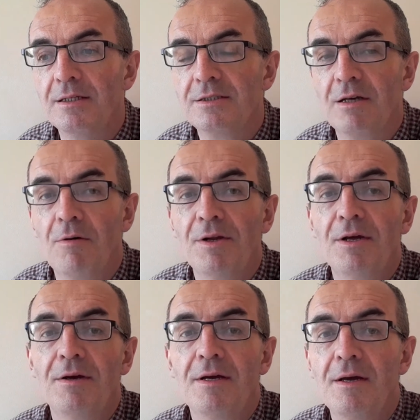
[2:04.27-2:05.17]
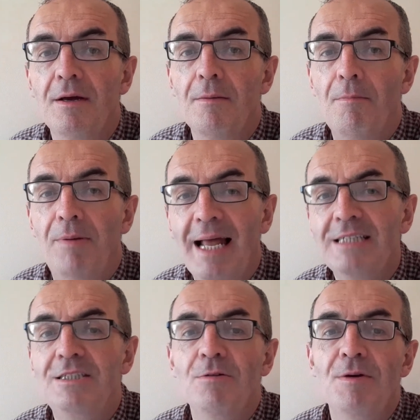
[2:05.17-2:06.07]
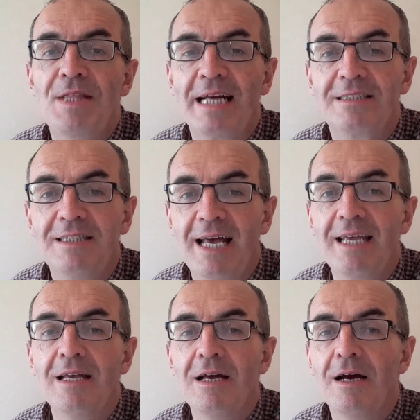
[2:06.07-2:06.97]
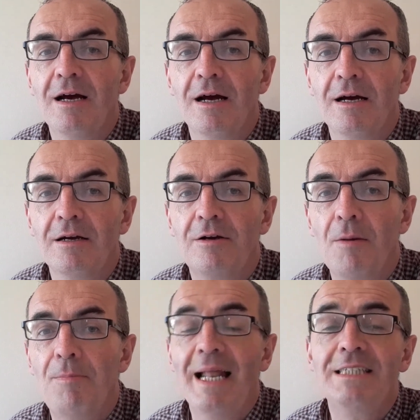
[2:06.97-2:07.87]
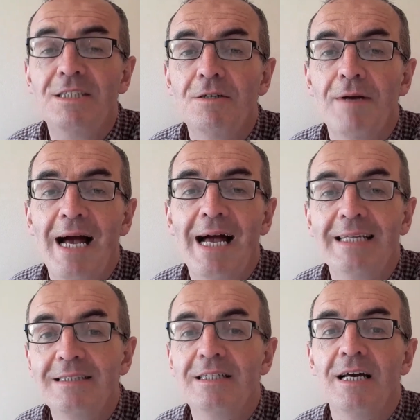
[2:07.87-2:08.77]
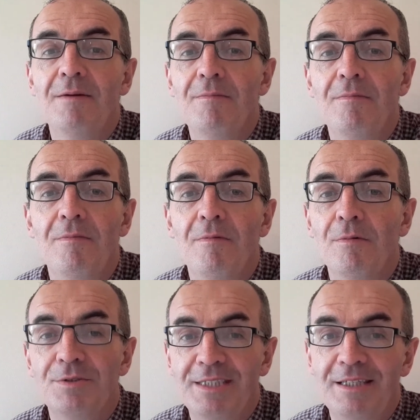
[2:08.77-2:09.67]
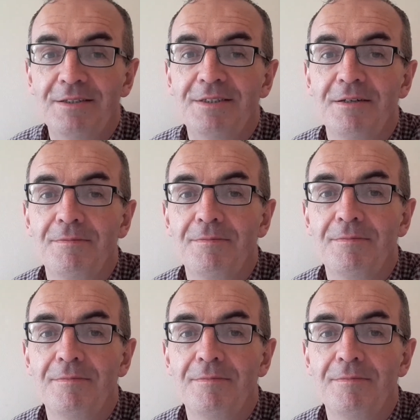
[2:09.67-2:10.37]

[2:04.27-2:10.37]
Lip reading: So I want to bless you with that today. God bless you, and we'll see you soon.